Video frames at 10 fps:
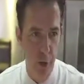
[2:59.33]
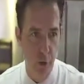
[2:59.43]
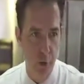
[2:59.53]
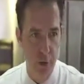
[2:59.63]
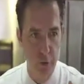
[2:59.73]

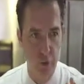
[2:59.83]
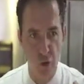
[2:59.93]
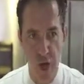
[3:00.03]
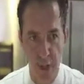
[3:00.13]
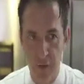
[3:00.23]
You need to
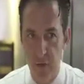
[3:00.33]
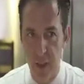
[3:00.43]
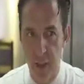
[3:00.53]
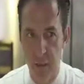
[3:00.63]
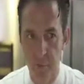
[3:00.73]
dry the
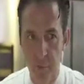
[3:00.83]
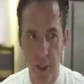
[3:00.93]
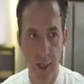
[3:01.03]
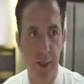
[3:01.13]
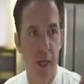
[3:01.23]
skin
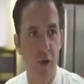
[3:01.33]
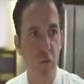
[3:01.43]
and then